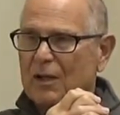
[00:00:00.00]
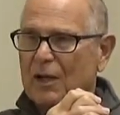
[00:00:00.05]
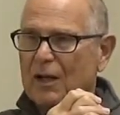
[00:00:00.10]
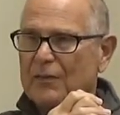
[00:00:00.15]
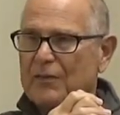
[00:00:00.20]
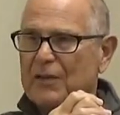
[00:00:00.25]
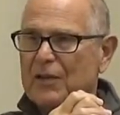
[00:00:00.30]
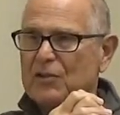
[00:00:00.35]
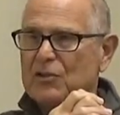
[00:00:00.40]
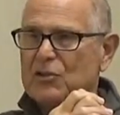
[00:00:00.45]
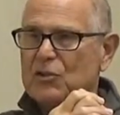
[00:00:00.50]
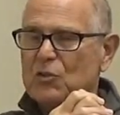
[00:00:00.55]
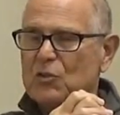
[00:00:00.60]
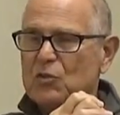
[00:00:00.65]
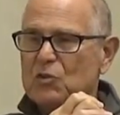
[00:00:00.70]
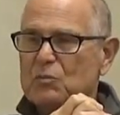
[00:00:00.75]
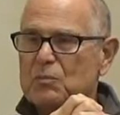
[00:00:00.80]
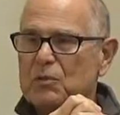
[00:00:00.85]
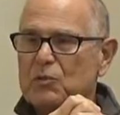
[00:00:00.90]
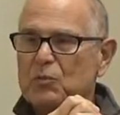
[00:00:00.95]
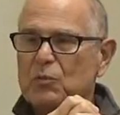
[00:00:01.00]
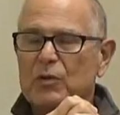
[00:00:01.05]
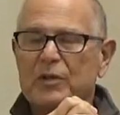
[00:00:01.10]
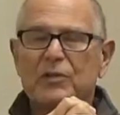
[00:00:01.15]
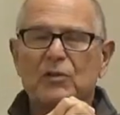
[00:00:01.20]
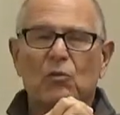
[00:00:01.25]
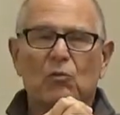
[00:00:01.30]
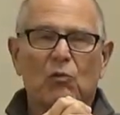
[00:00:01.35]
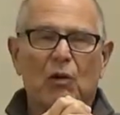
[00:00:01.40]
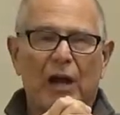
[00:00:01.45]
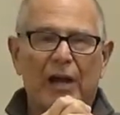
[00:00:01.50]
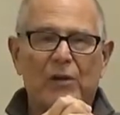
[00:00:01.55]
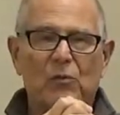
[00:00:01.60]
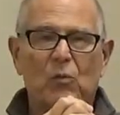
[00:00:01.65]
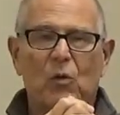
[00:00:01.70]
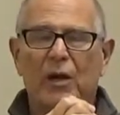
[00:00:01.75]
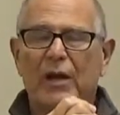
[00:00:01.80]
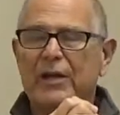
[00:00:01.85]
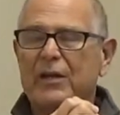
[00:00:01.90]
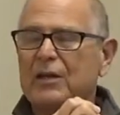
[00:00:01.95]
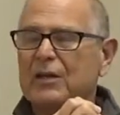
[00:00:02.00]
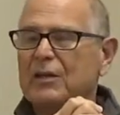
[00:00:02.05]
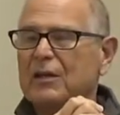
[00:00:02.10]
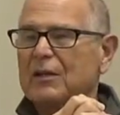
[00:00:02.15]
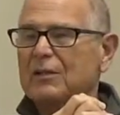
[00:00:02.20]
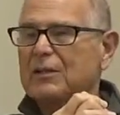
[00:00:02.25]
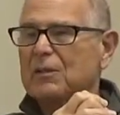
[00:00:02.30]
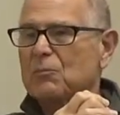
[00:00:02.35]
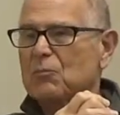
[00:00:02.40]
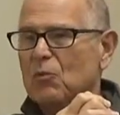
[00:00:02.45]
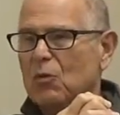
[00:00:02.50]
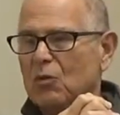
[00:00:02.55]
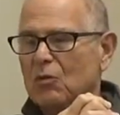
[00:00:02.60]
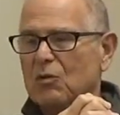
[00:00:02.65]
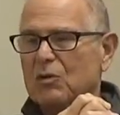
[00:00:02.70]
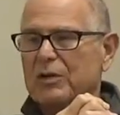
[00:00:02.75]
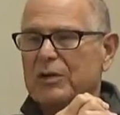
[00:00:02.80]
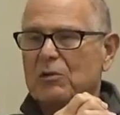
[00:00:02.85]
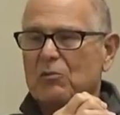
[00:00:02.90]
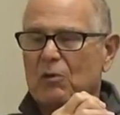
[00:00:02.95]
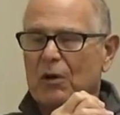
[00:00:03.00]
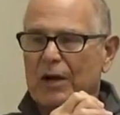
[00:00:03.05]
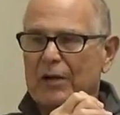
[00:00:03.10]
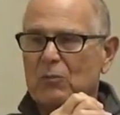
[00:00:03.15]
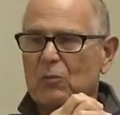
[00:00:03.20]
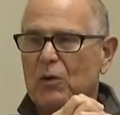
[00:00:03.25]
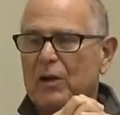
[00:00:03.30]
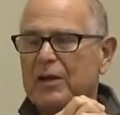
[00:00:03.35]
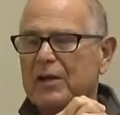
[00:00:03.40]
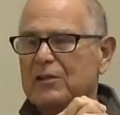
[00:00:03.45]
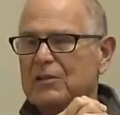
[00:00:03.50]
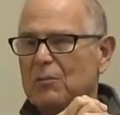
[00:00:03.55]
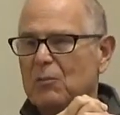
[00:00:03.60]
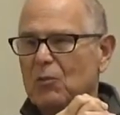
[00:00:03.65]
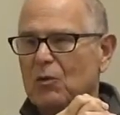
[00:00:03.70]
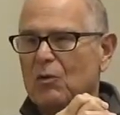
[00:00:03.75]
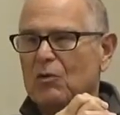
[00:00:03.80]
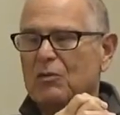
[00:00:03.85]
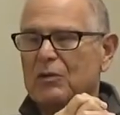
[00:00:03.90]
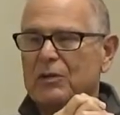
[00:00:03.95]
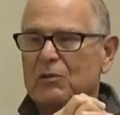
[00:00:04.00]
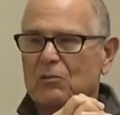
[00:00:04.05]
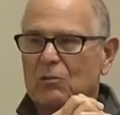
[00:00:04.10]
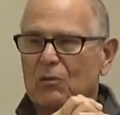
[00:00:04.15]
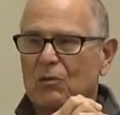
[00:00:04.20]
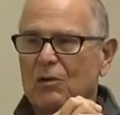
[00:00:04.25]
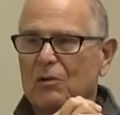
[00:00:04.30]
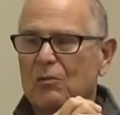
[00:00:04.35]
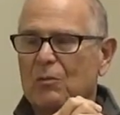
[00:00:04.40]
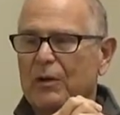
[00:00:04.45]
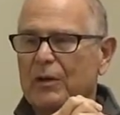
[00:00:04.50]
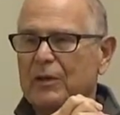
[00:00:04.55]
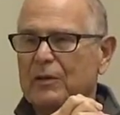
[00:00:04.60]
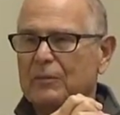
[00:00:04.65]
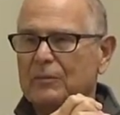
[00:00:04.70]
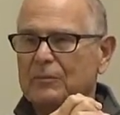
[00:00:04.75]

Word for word: and then choose between the right way the morally right way and the morally wrong way.